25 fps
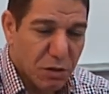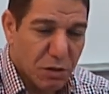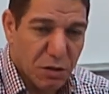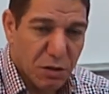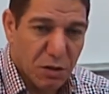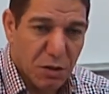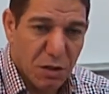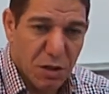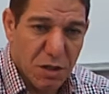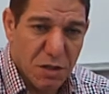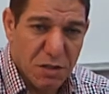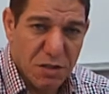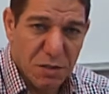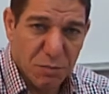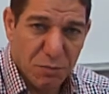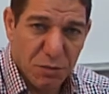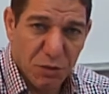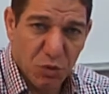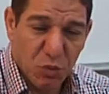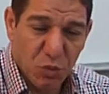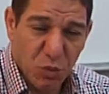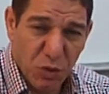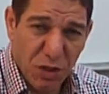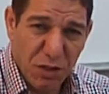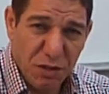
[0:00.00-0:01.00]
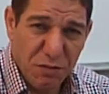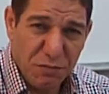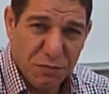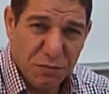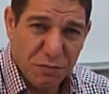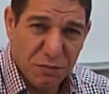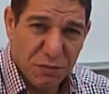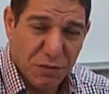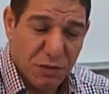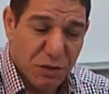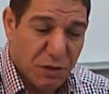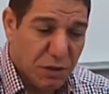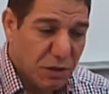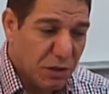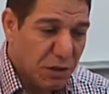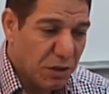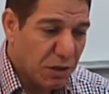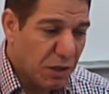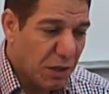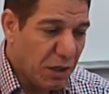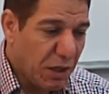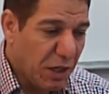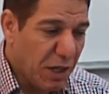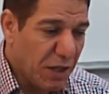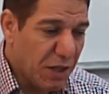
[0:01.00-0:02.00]
class number 12,
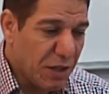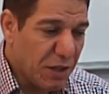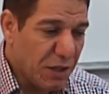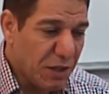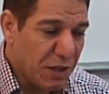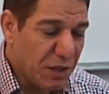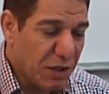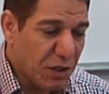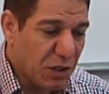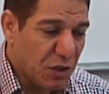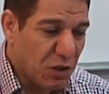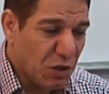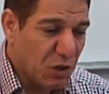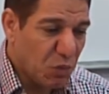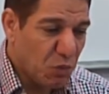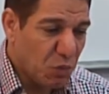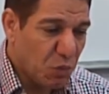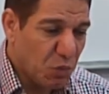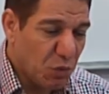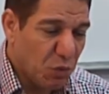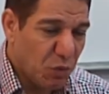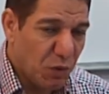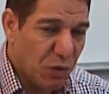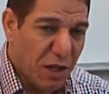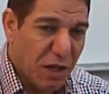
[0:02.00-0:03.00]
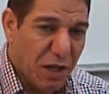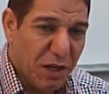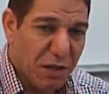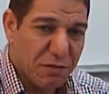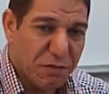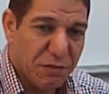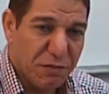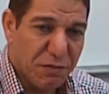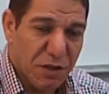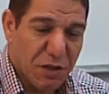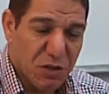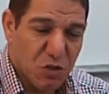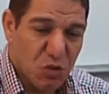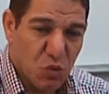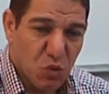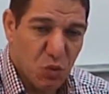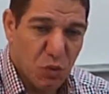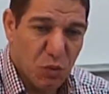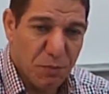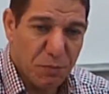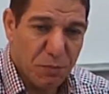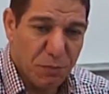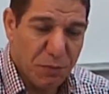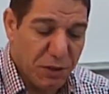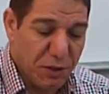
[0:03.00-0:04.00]
and then we will have a
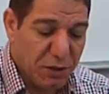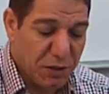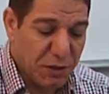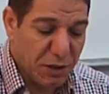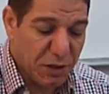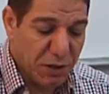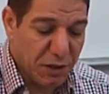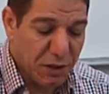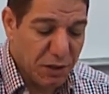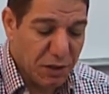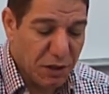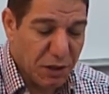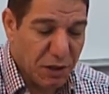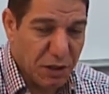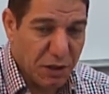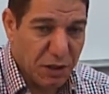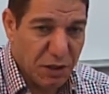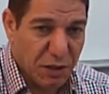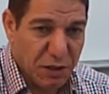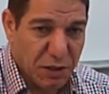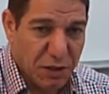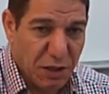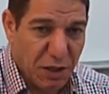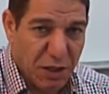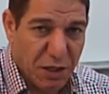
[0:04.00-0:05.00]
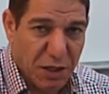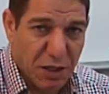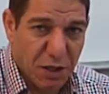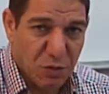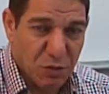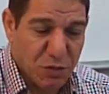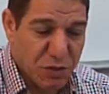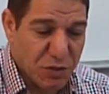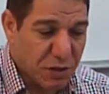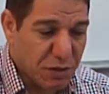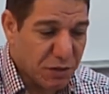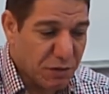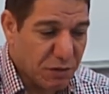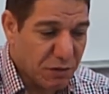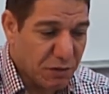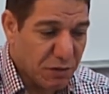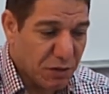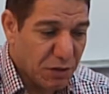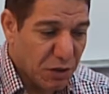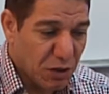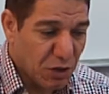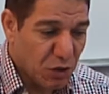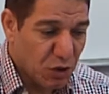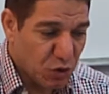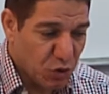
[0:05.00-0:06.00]
Zoom meeting. I'll announce it
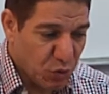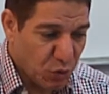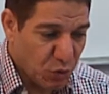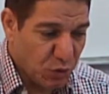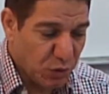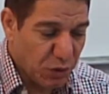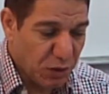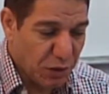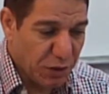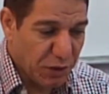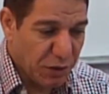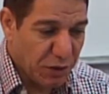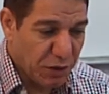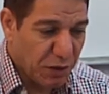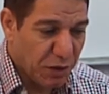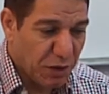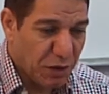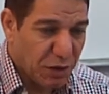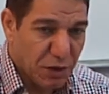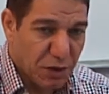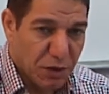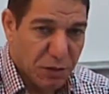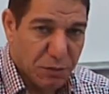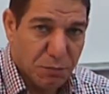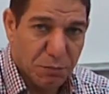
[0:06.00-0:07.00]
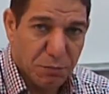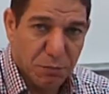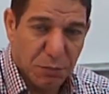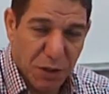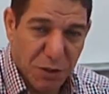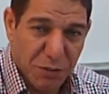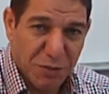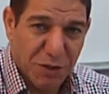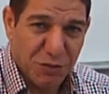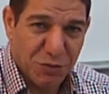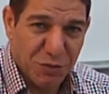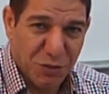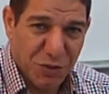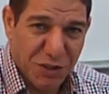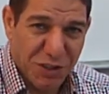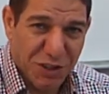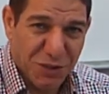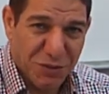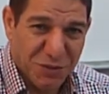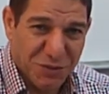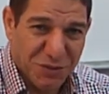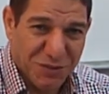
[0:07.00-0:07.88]
shortly. Bye-bye for now.